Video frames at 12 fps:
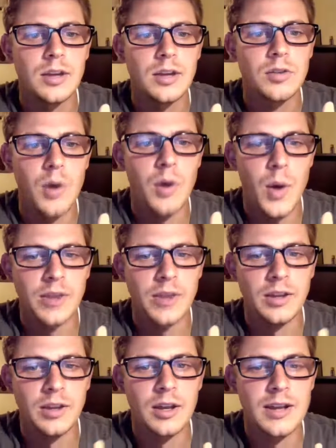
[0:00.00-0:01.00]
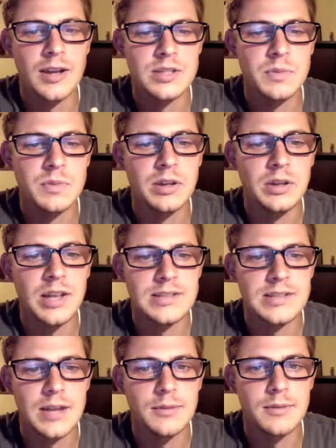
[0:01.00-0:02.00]
So I think it could actually be
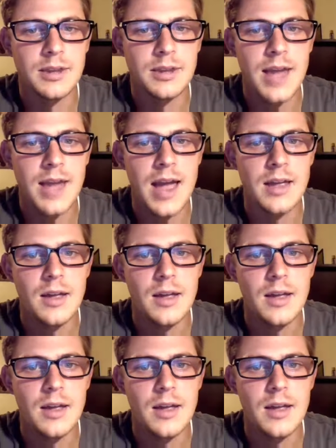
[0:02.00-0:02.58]
less time than that.